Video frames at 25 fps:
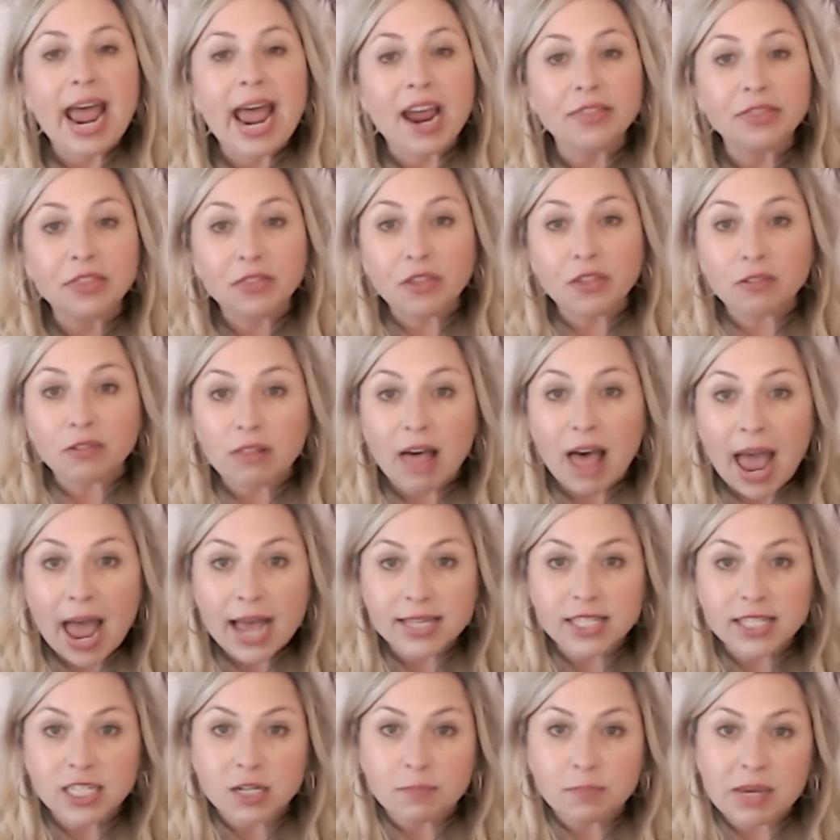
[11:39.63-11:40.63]
And then the
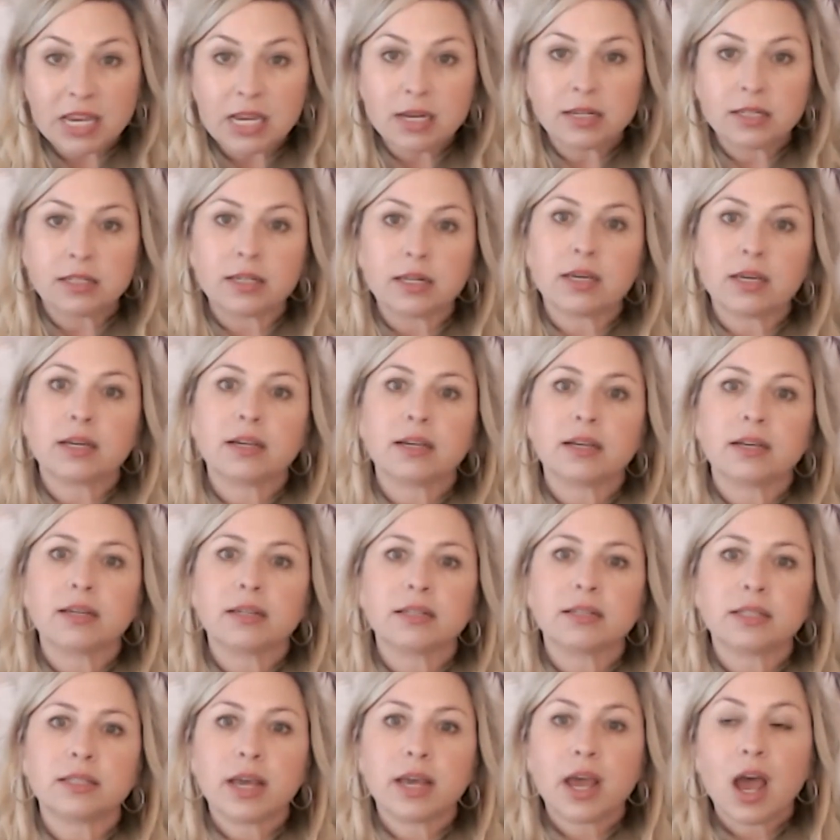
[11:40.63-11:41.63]
last piece
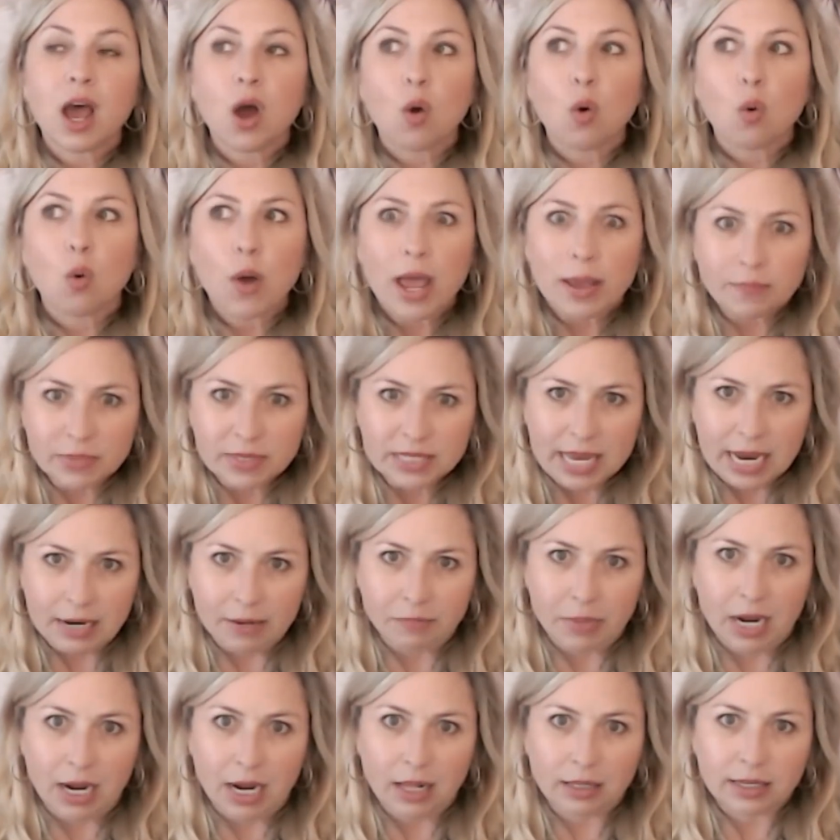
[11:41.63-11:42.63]
is
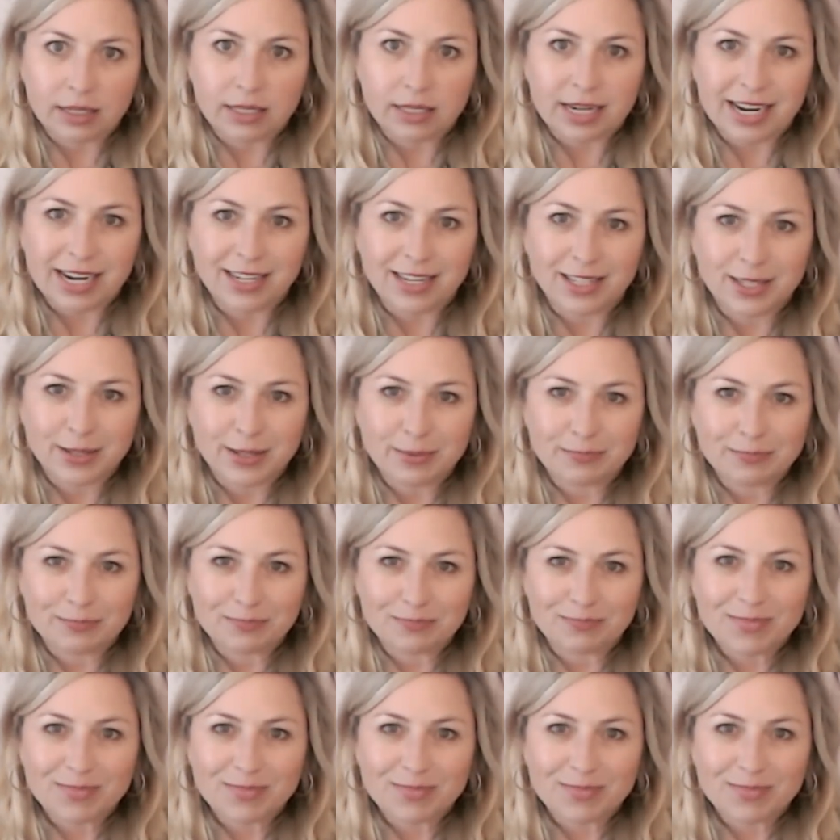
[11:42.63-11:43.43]
website policies.